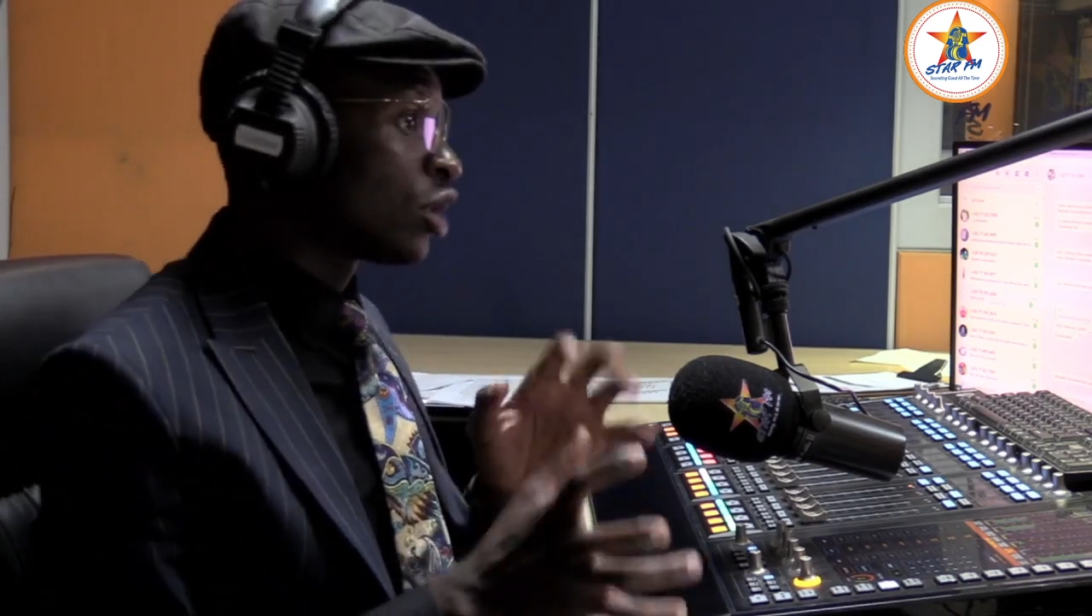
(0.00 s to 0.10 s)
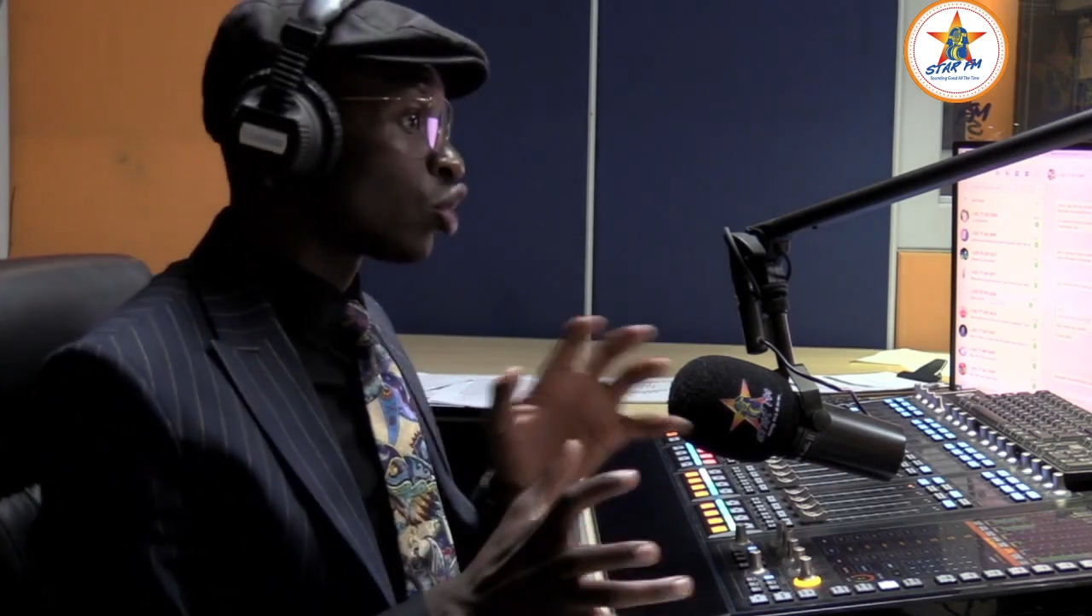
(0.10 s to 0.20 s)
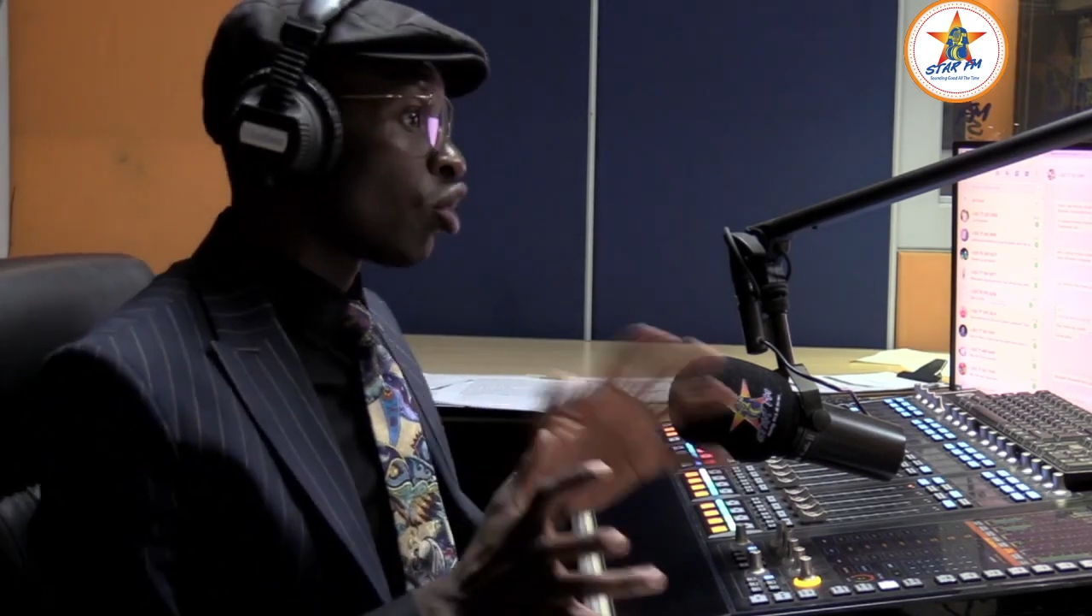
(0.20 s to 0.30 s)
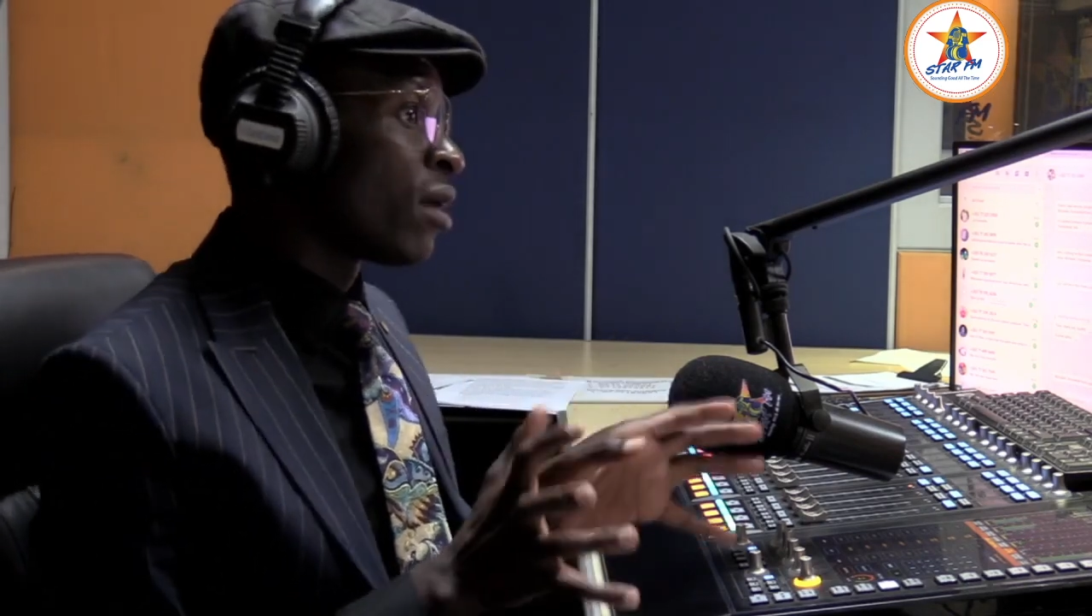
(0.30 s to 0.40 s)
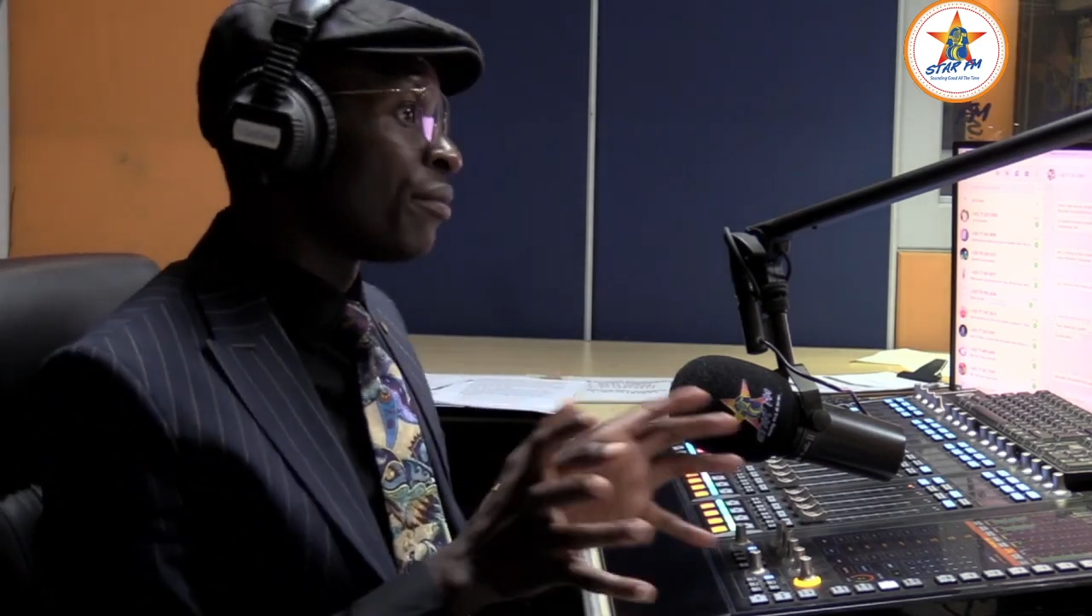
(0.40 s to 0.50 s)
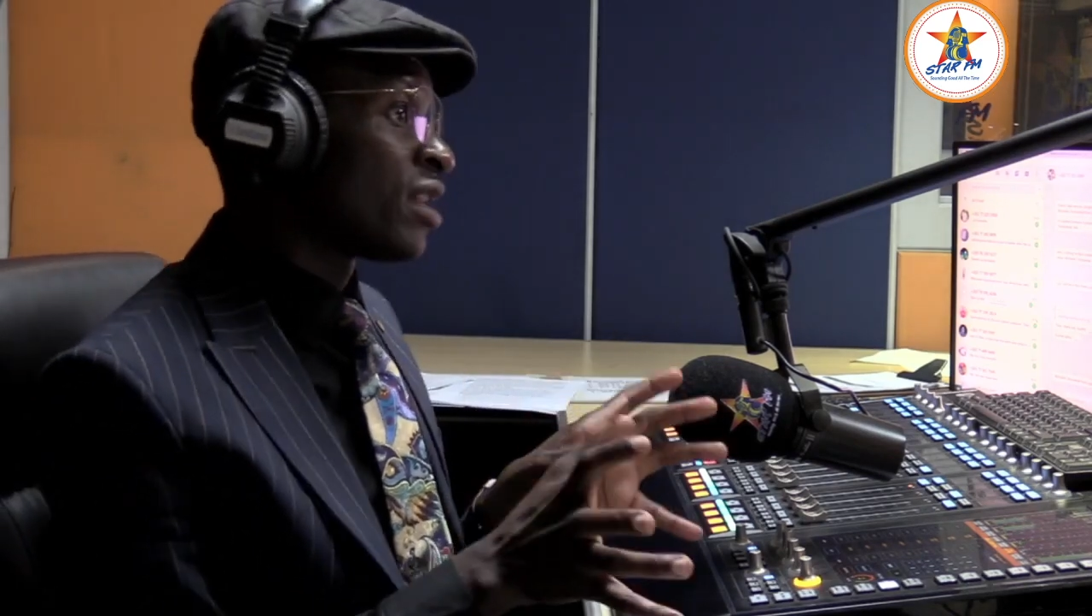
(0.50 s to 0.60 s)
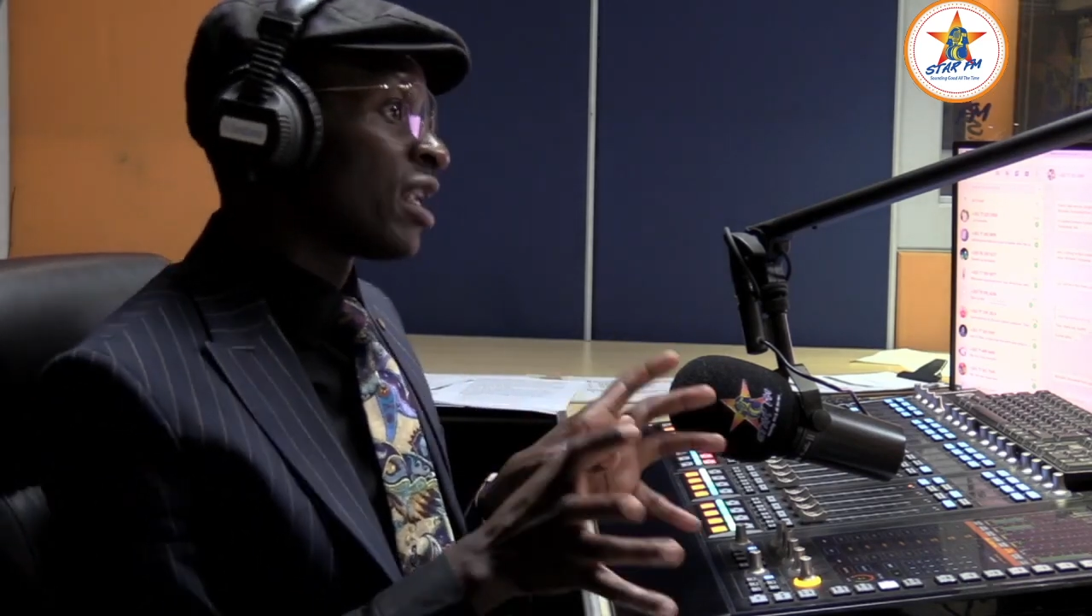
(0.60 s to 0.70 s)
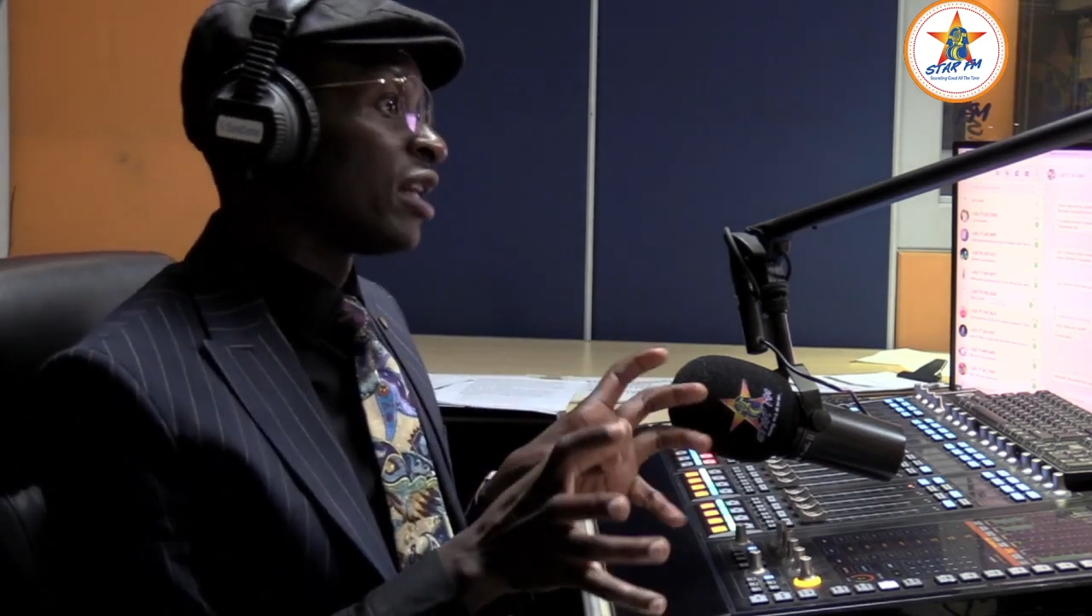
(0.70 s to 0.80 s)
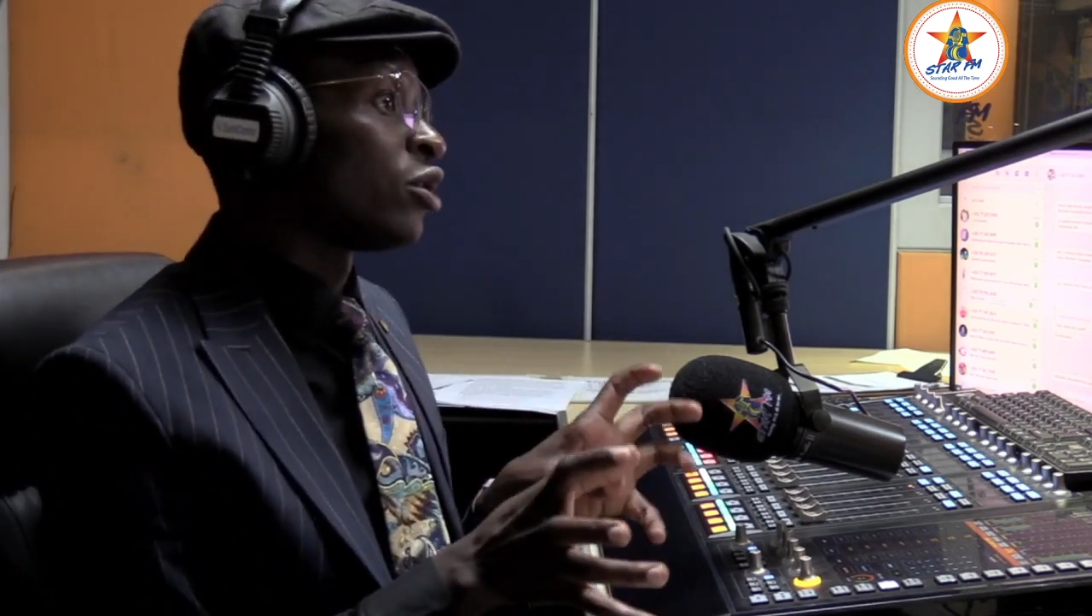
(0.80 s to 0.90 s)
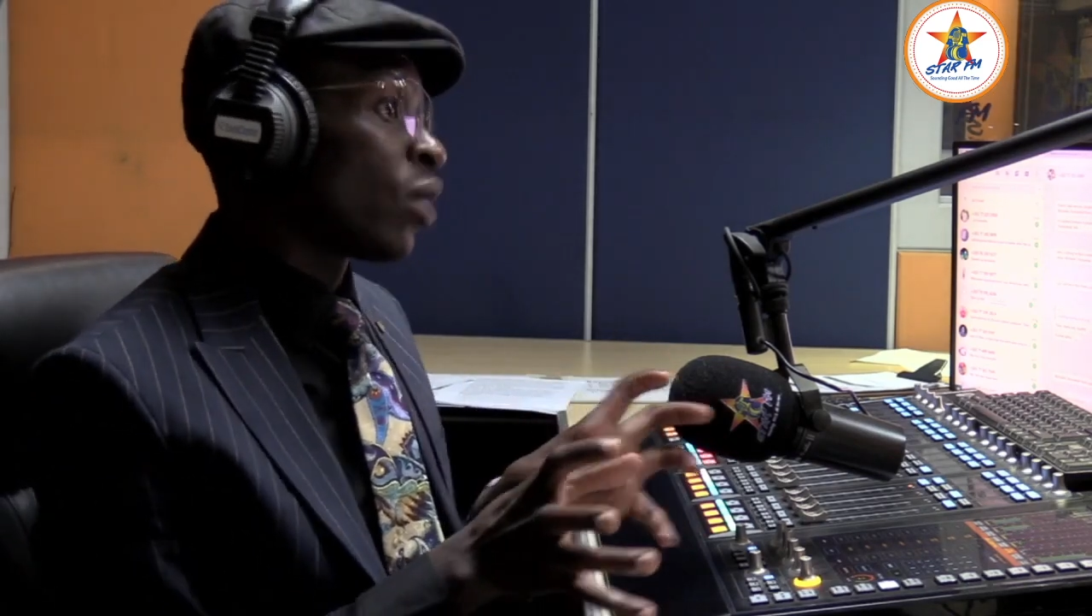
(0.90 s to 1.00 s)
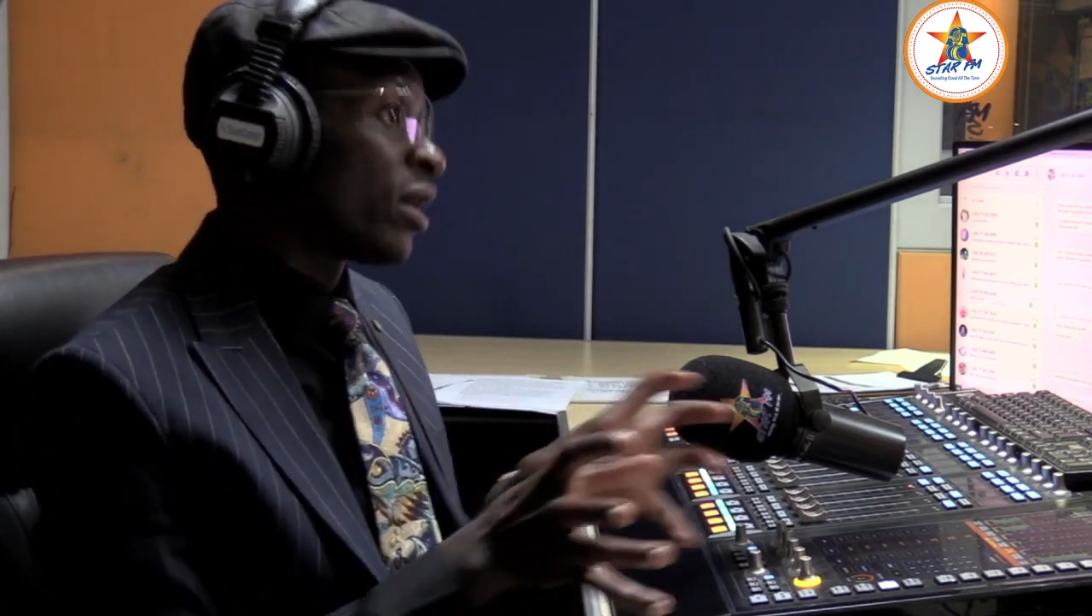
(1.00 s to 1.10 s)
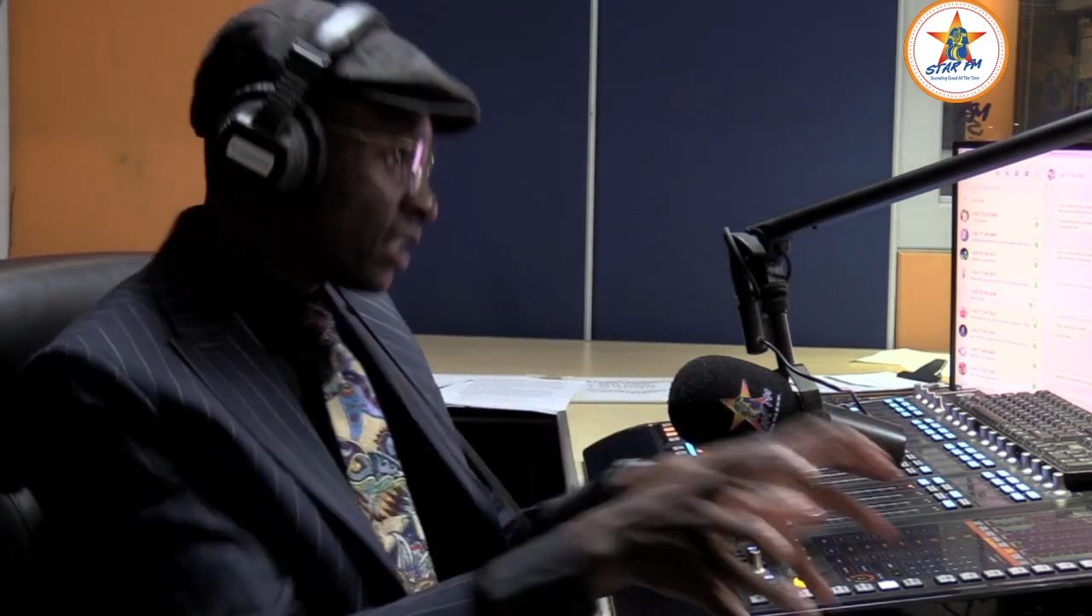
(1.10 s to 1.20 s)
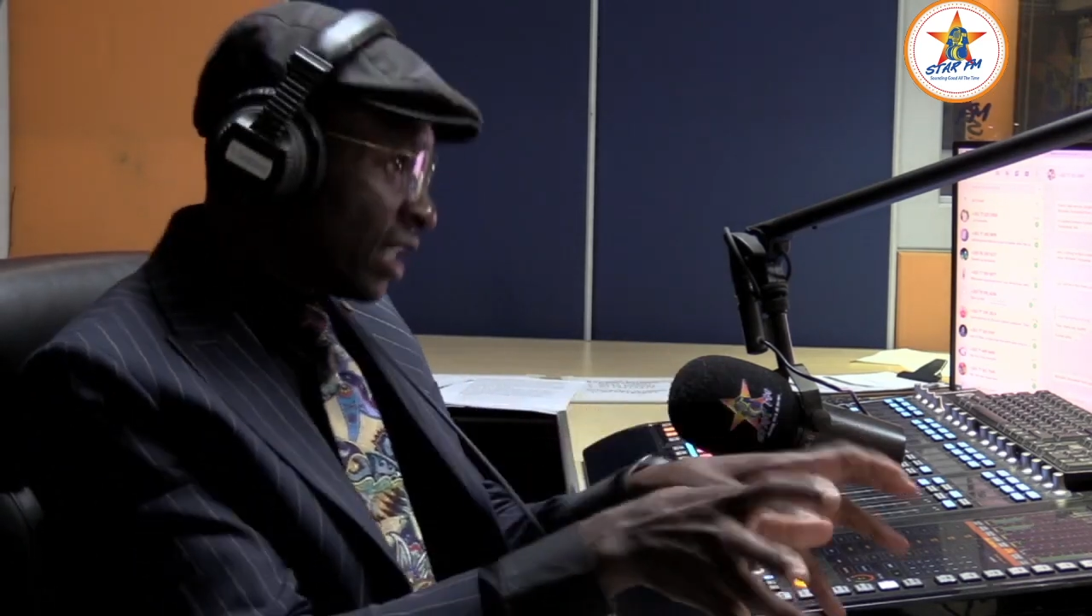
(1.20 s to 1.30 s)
is shown towards